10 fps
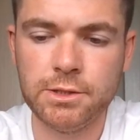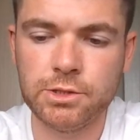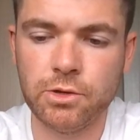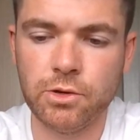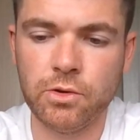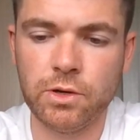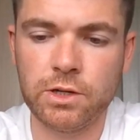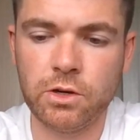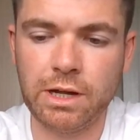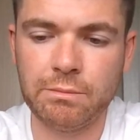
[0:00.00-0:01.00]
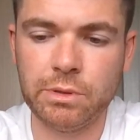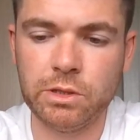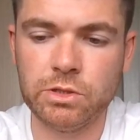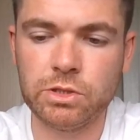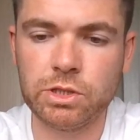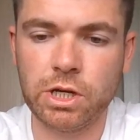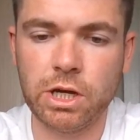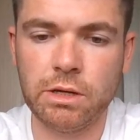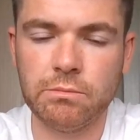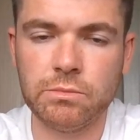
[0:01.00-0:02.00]
So I got an ambulance
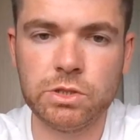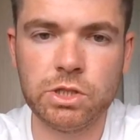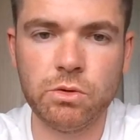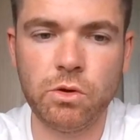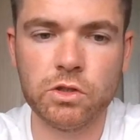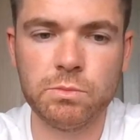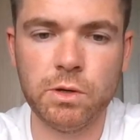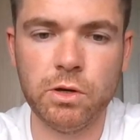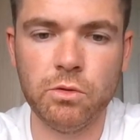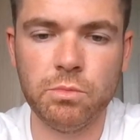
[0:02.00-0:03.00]
to hospital,